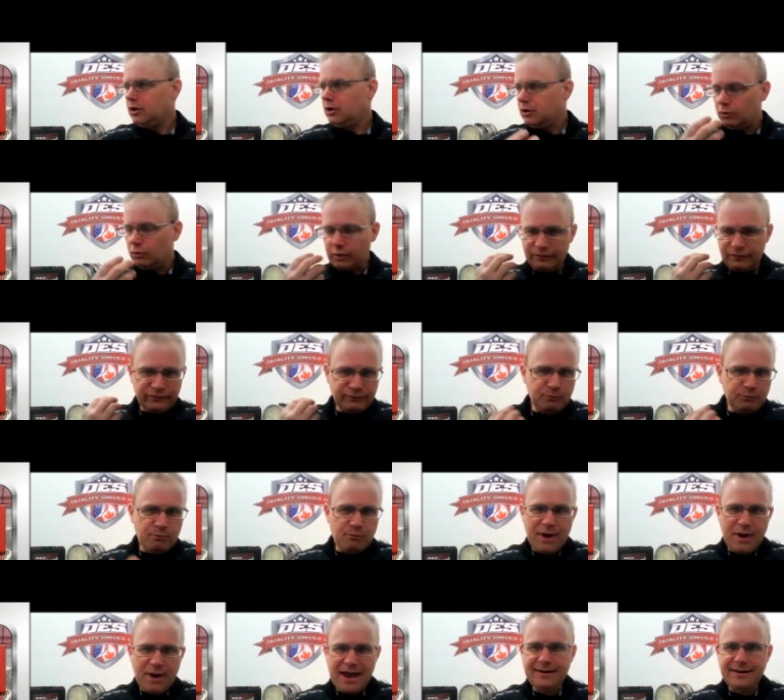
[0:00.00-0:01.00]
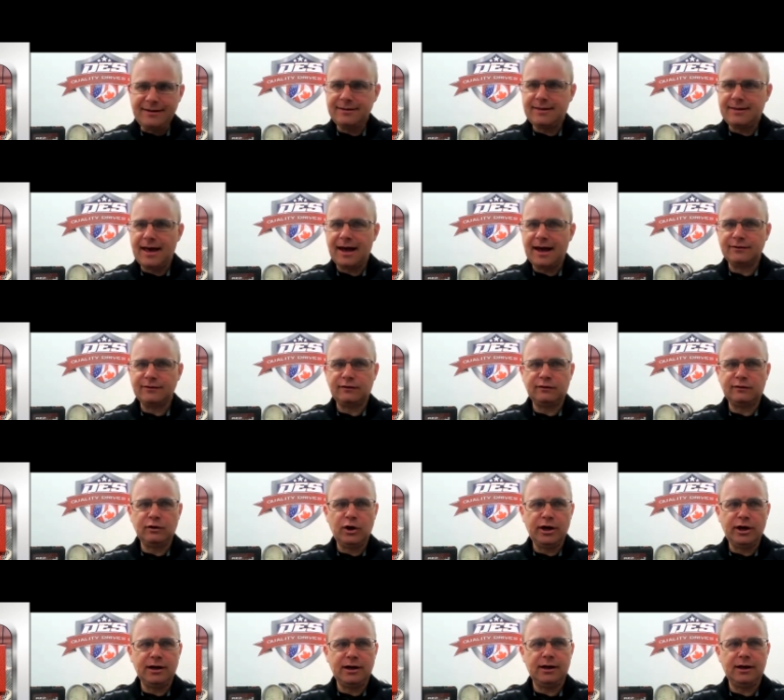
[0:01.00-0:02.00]
we've baked that
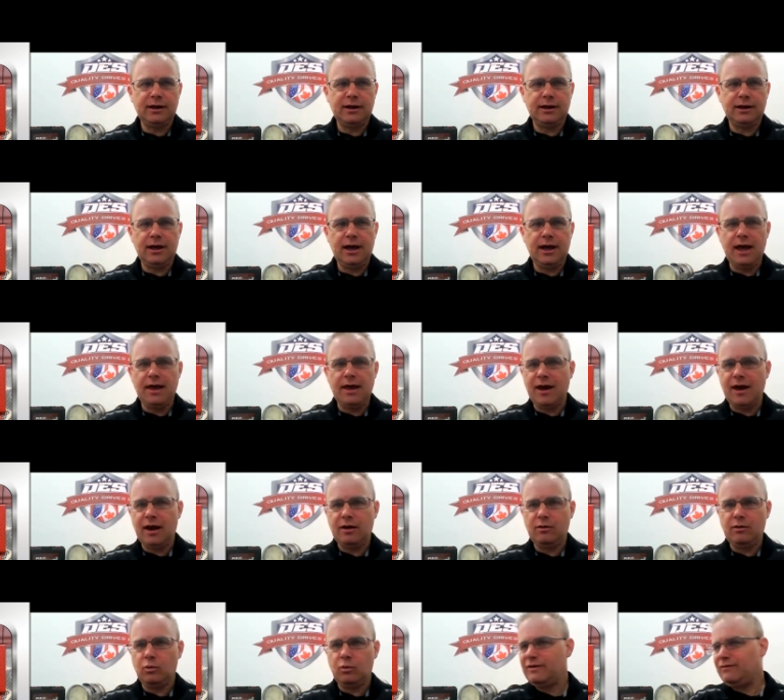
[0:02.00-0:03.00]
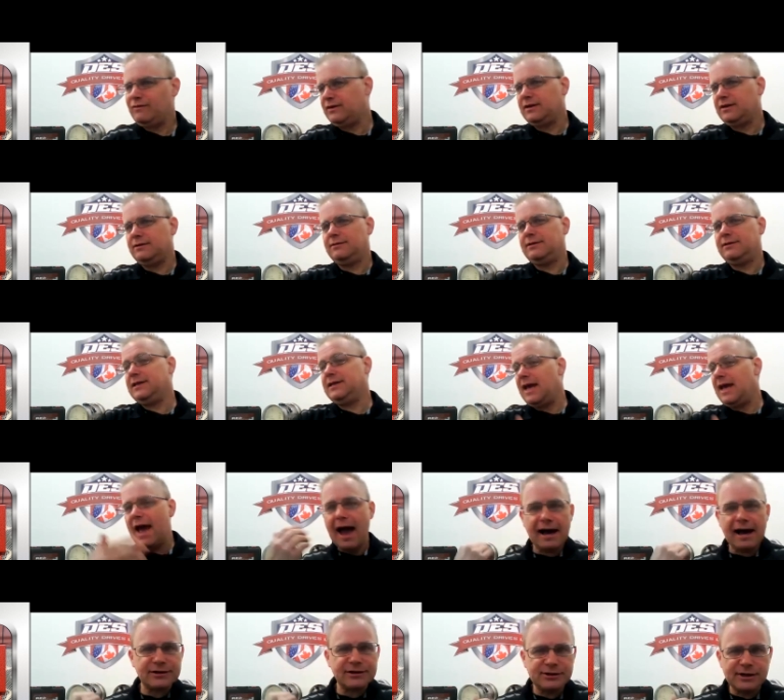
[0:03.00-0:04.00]
soot, and then we've
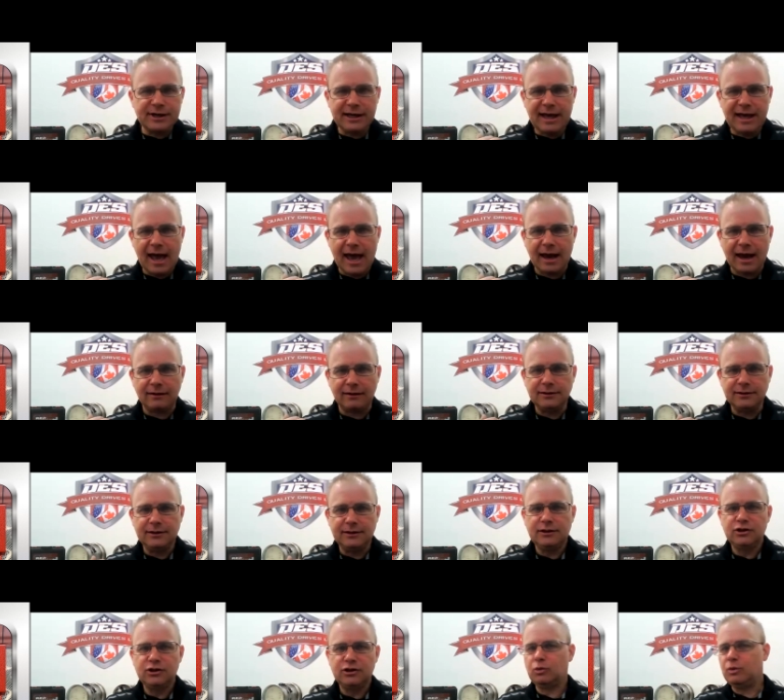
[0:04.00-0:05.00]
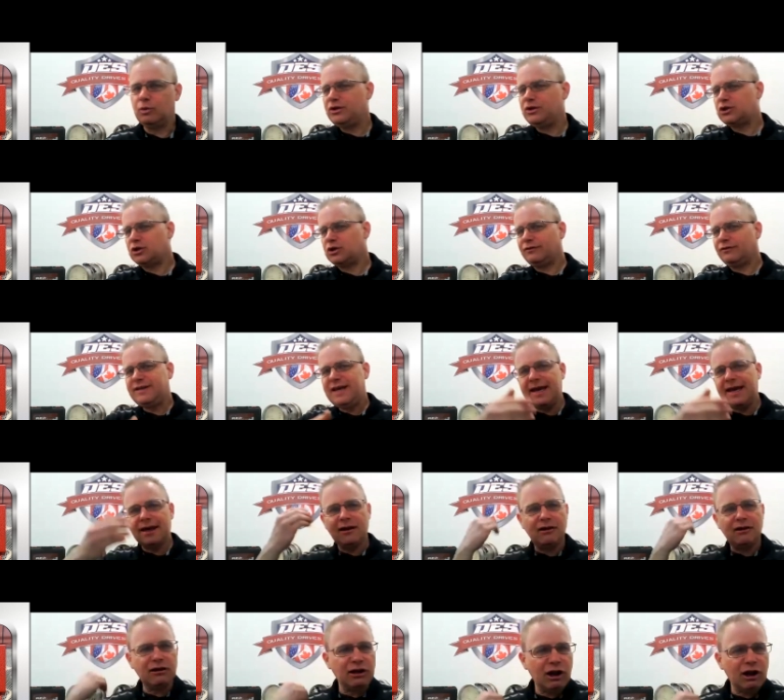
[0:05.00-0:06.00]
de-ashed it again. So we should have taken
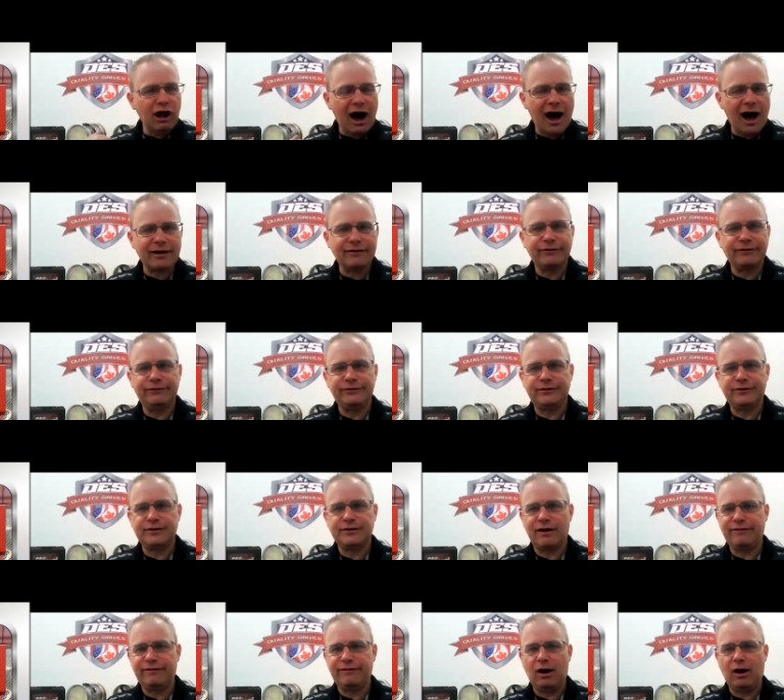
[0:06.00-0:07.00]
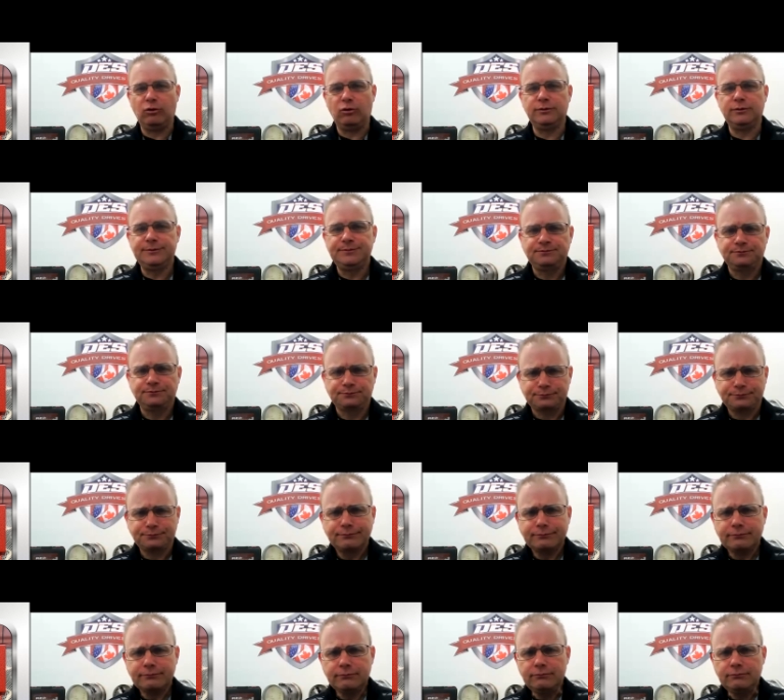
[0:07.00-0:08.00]
a lot of stuff out.
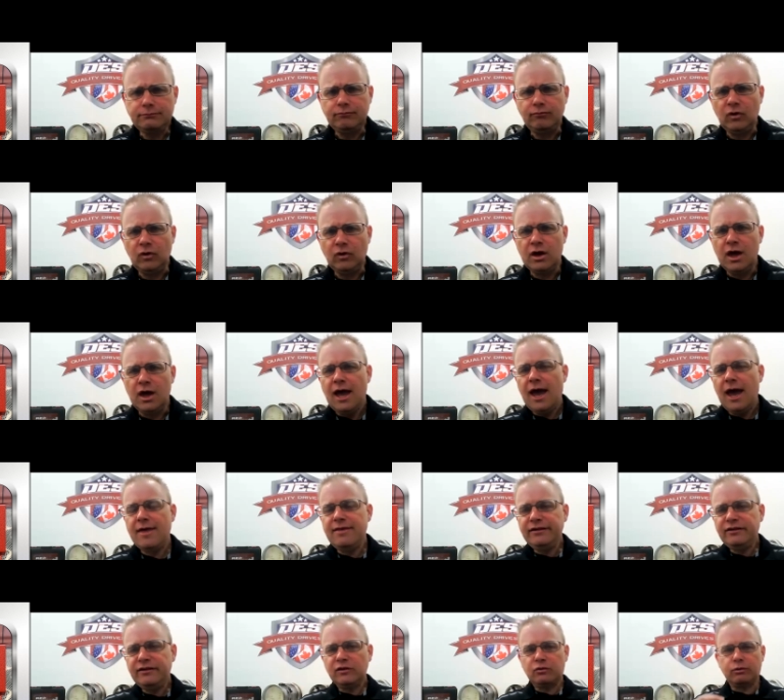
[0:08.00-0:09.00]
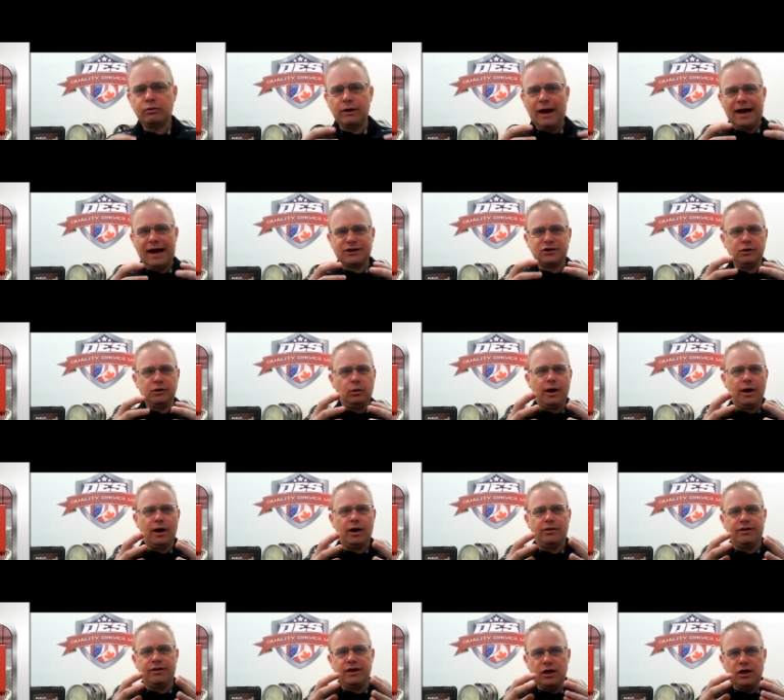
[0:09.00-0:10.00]
And this is actually where
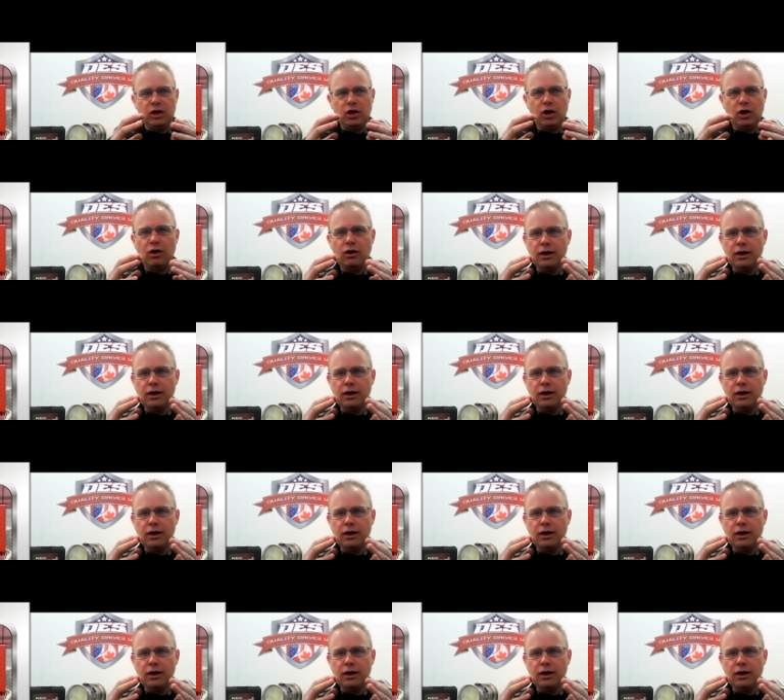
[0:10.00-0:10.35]
the